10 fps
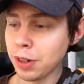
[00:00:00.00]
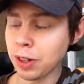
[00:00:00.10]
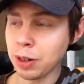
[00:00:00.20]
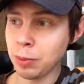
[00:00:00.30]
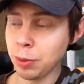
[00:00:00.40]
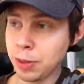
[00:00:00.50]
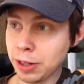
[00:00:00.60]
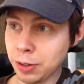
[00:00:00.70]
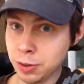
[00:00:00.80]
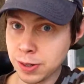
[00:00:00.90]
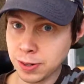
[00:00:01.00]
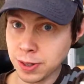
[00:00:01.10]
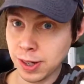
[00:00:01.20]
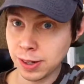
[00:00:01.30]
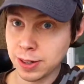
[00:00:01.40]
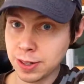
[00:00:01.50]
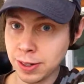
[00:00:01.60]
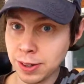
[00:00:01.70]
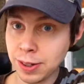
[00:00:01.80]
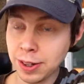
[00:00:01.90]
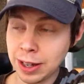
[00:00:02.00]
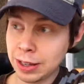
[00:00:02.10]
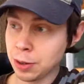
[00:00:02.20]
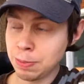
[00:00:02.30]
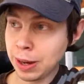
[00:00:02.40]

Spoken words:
omega-3 and 6. Your